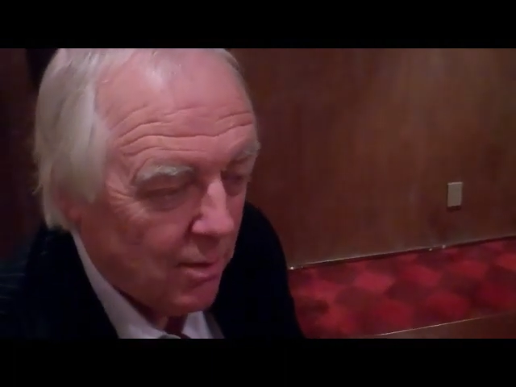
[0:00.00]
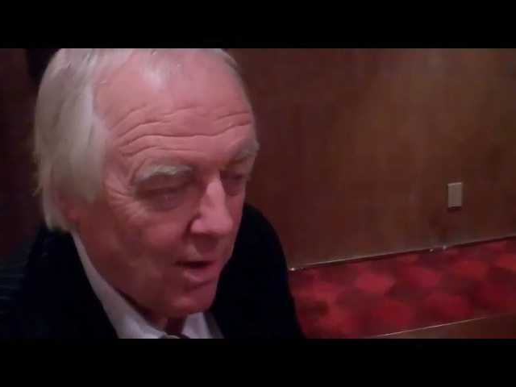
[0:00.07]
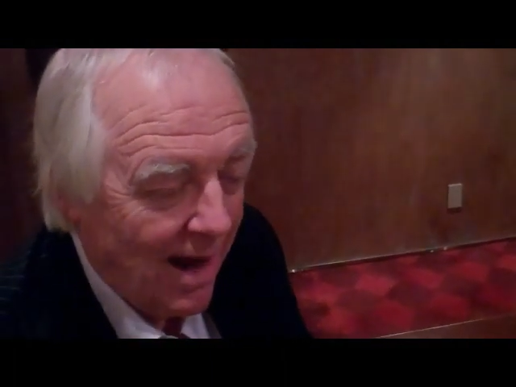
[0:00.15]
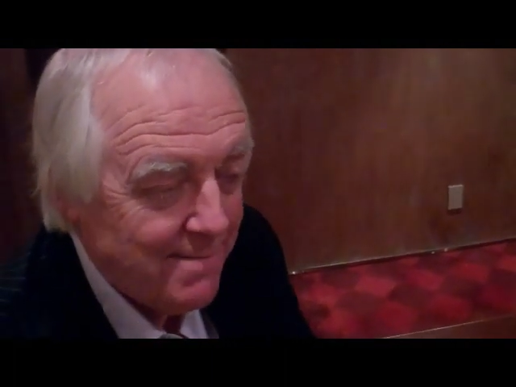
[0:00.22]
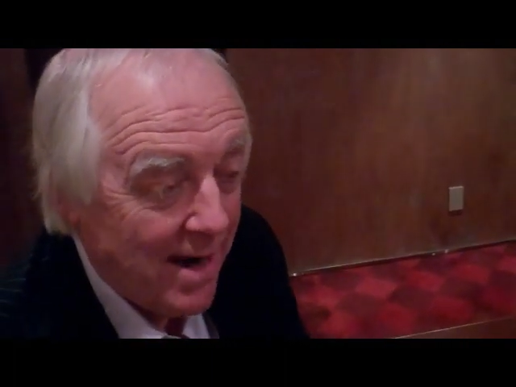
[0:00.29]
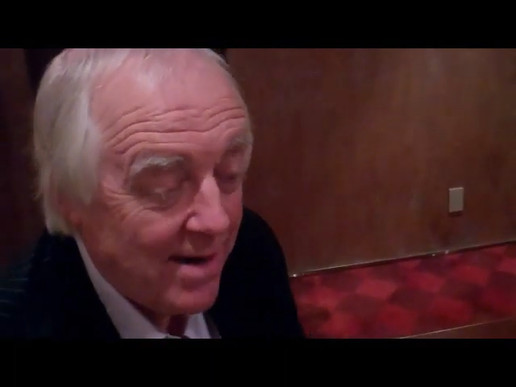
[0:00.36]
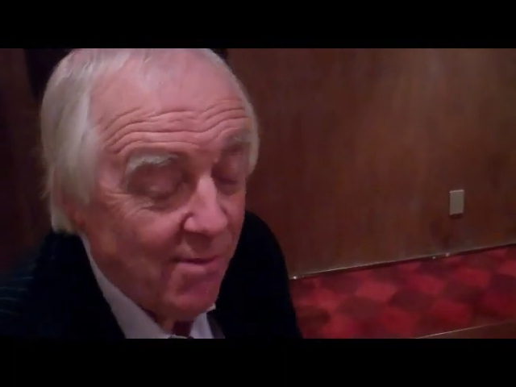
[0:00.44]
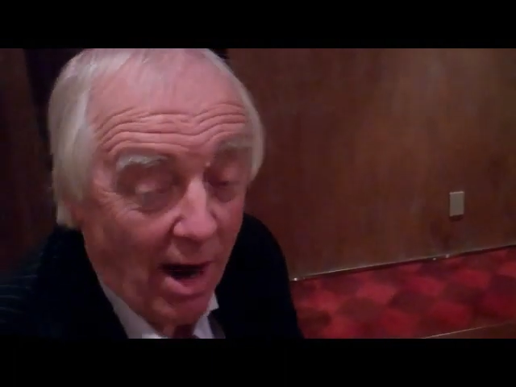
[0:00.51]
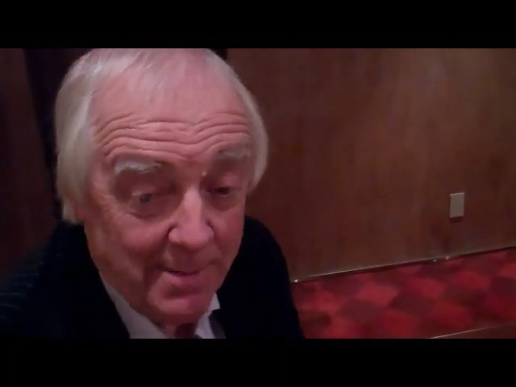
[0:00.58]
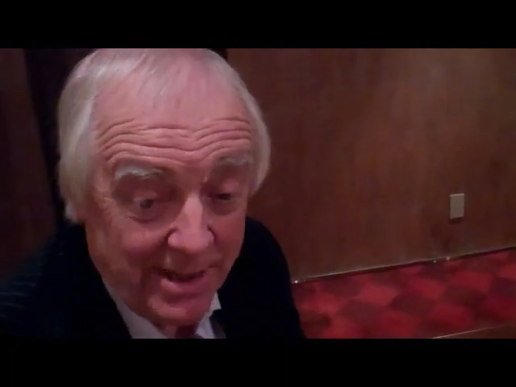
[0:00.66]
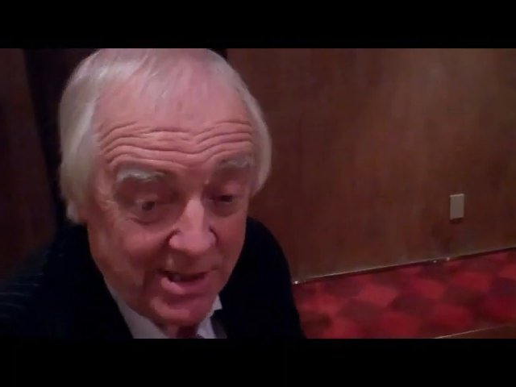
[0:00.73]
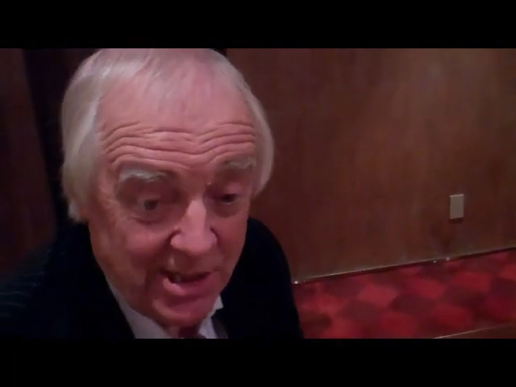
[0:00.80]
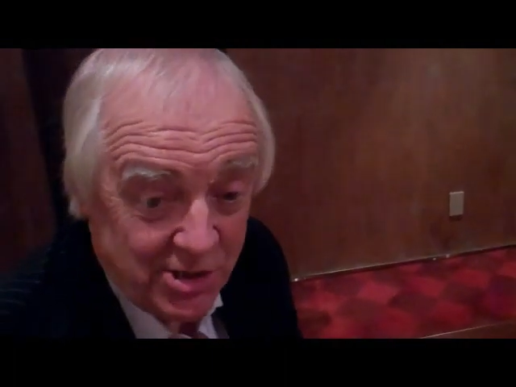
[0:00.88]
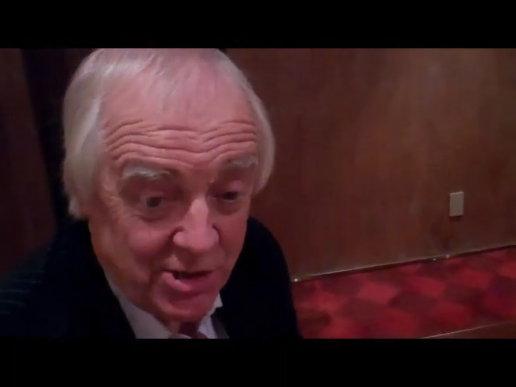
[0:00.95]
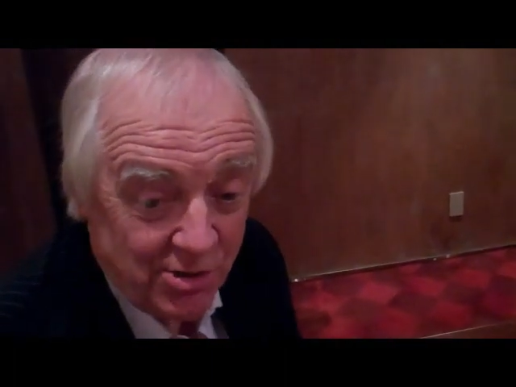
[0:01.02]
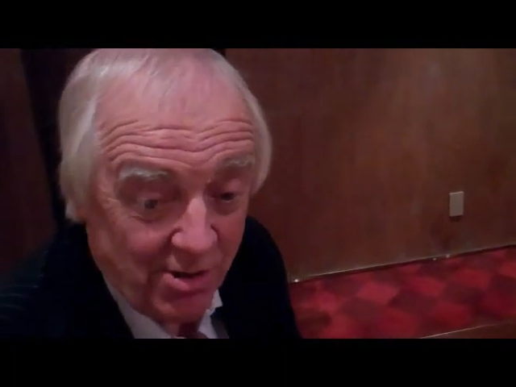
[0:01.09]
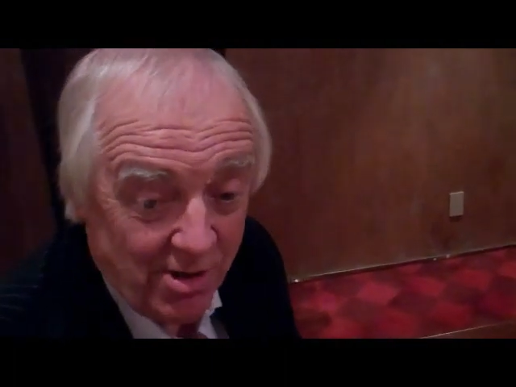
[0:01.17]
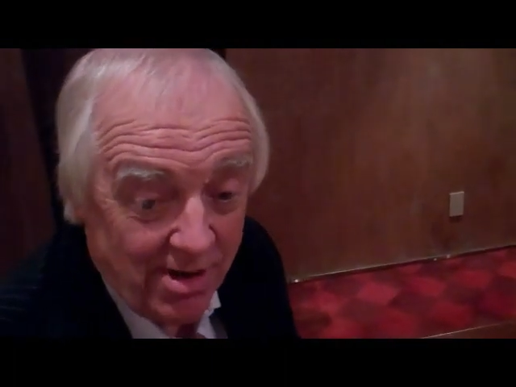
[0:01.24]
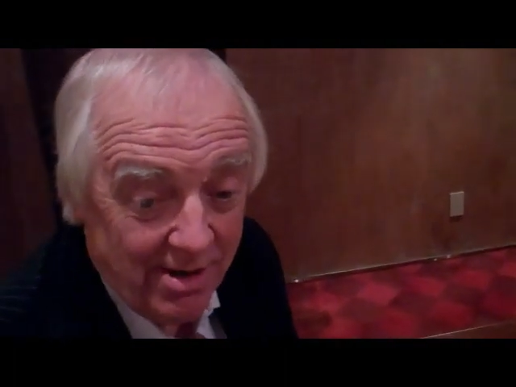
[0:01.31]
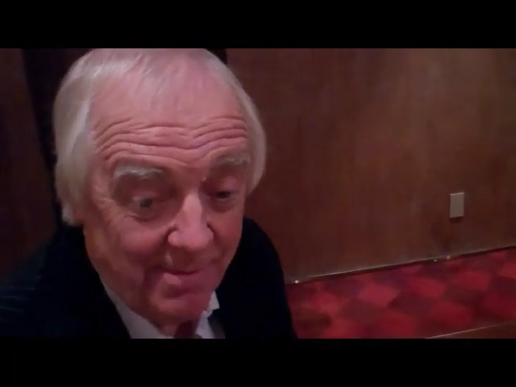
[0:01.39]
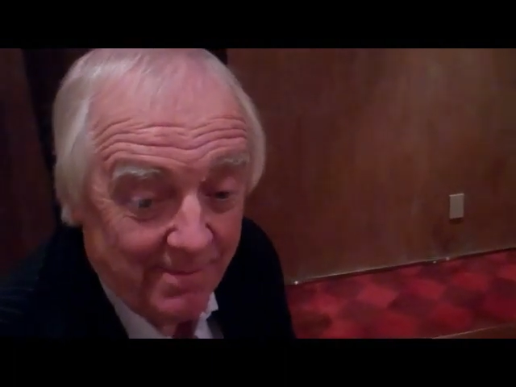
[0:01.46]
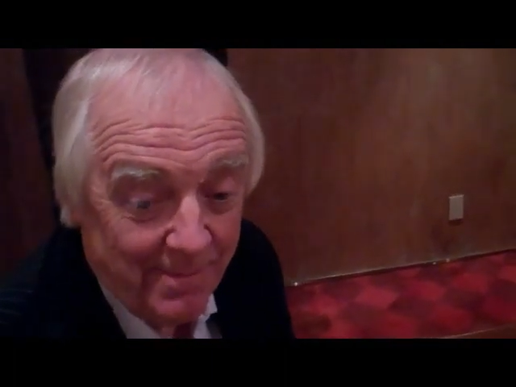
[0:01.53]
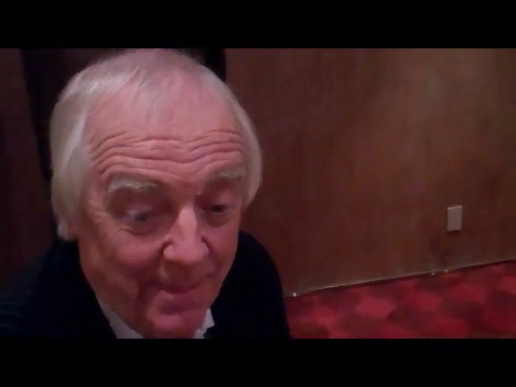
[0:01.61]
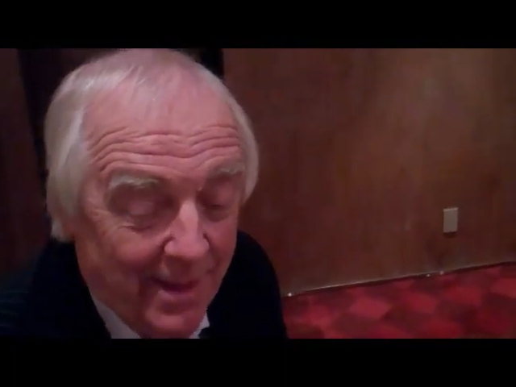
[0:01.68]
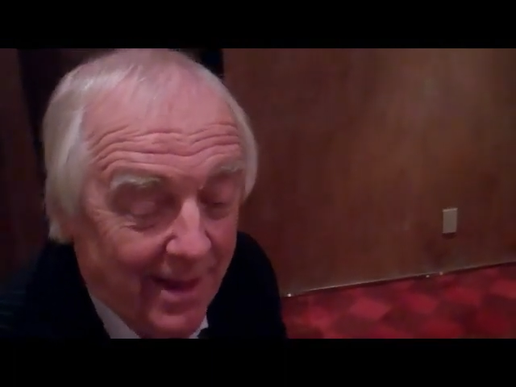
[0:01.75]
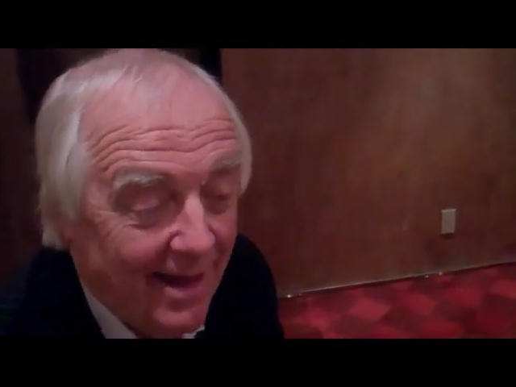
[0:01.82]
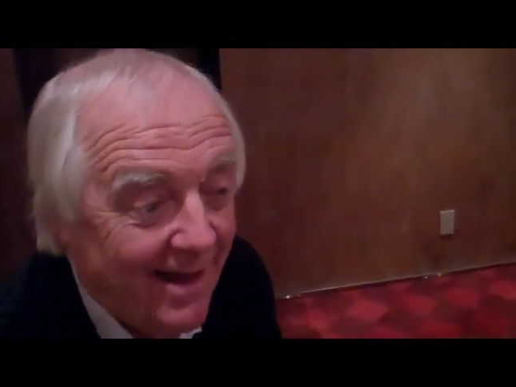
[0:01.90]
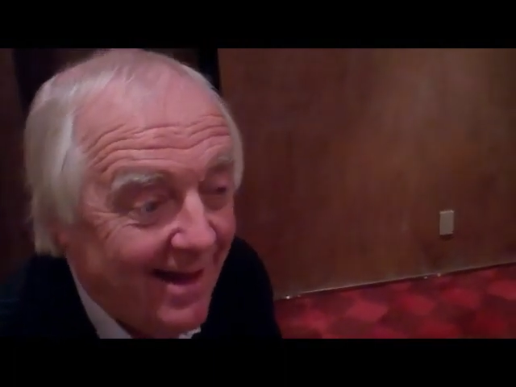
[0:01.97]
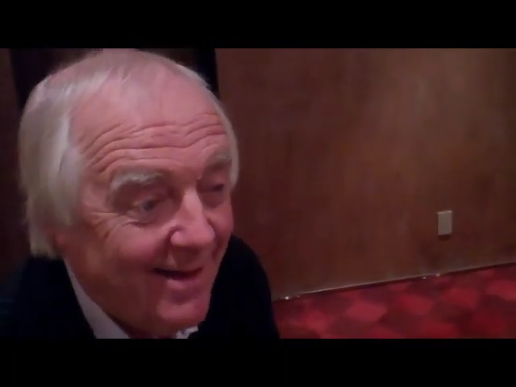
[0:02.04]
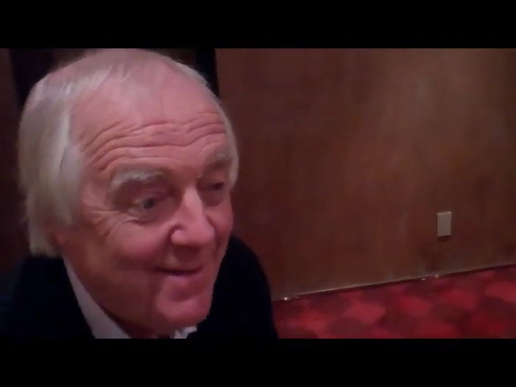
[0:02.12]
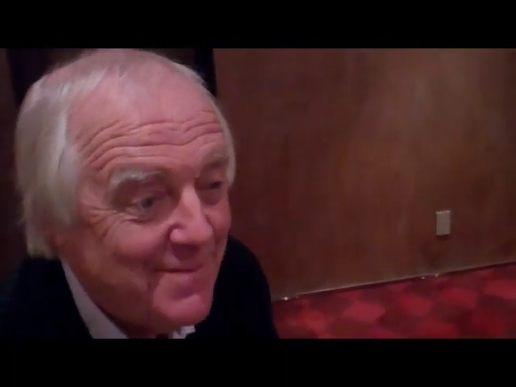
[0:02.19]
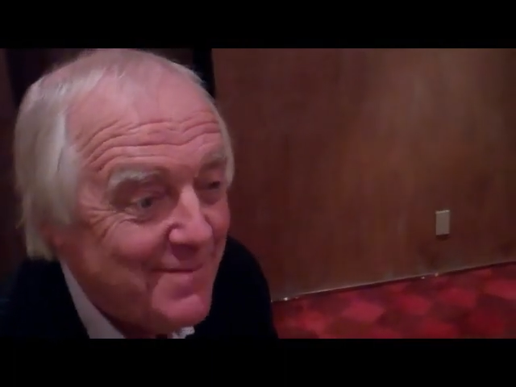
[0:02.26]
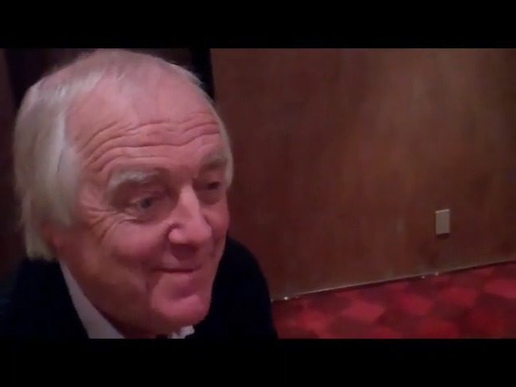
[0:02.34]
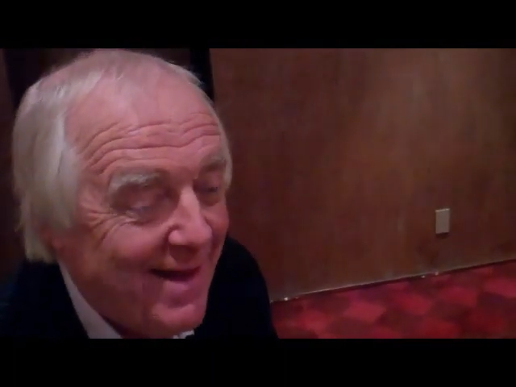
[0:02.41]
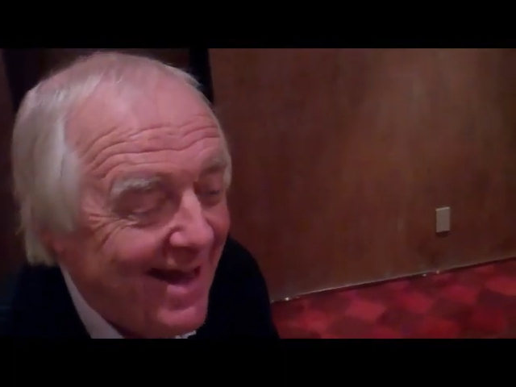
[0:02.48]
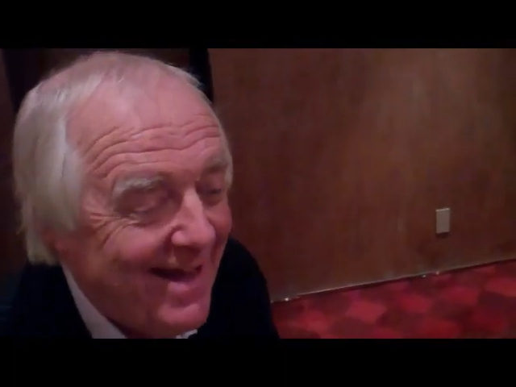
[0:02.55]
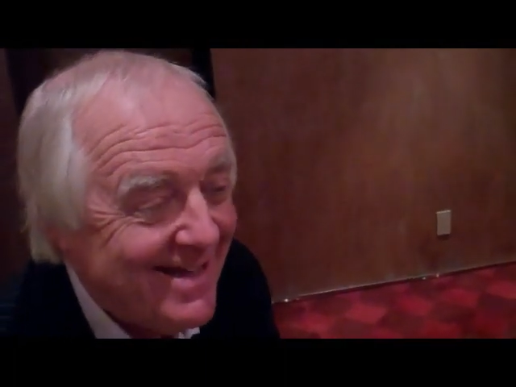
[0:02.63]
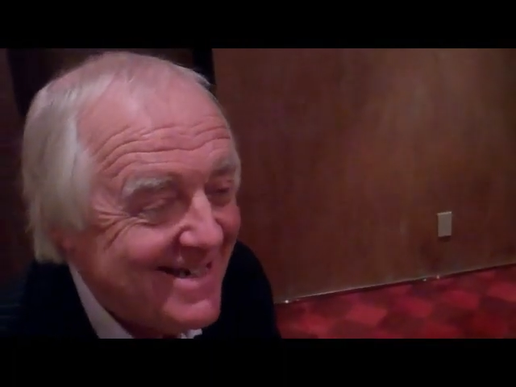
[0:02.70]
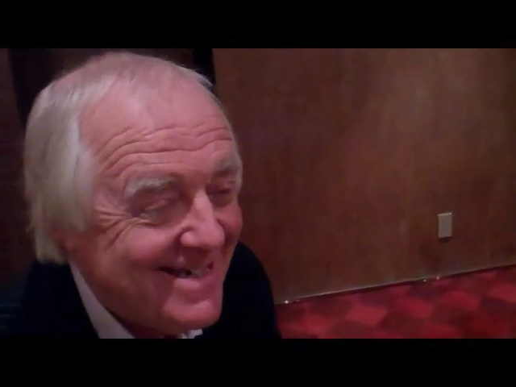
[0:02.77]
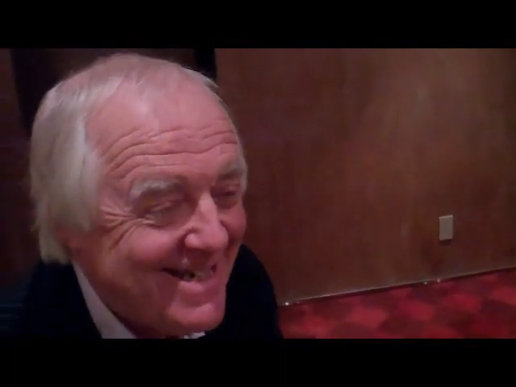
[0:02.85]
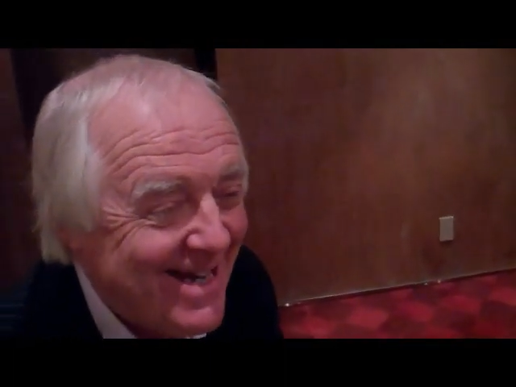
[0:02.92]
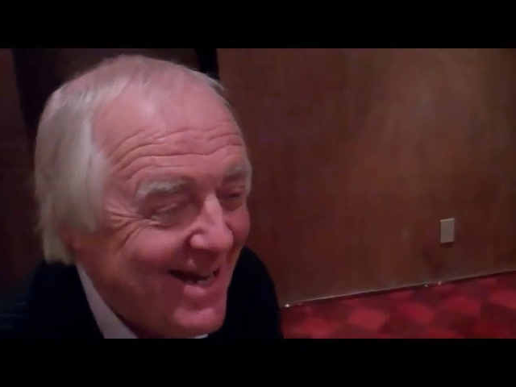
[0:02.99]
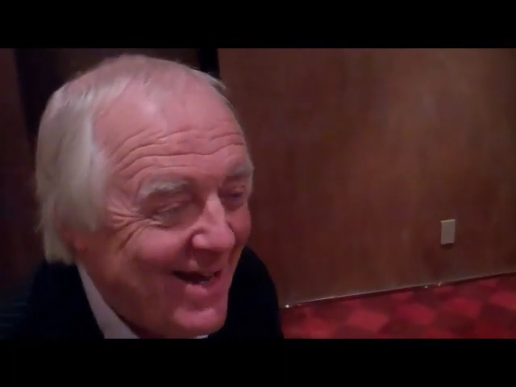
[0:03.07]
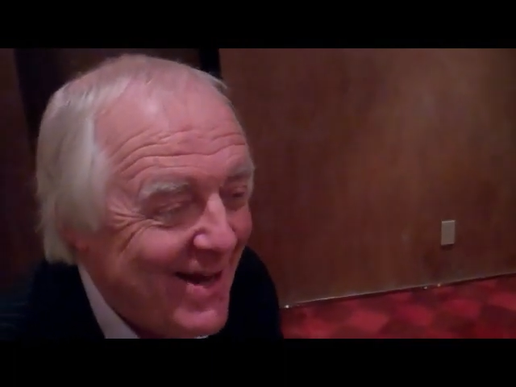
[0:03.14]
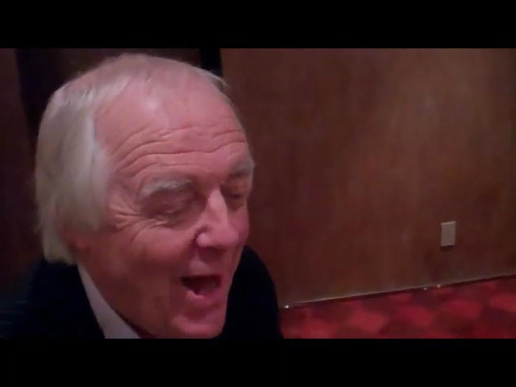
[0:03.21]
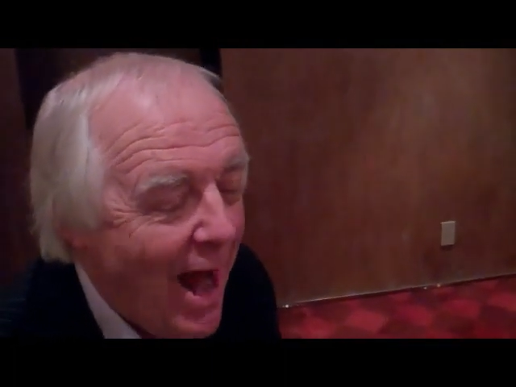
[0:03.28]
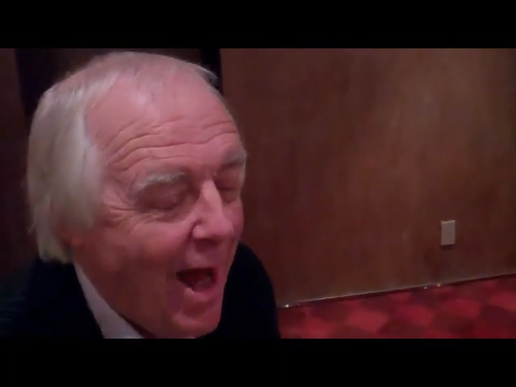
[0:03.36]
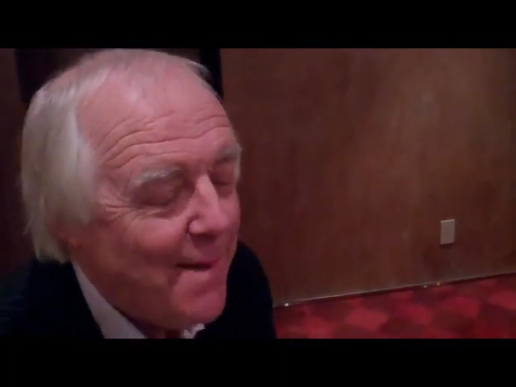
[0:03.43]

well, I have my rhyming dictionary, um, and uh,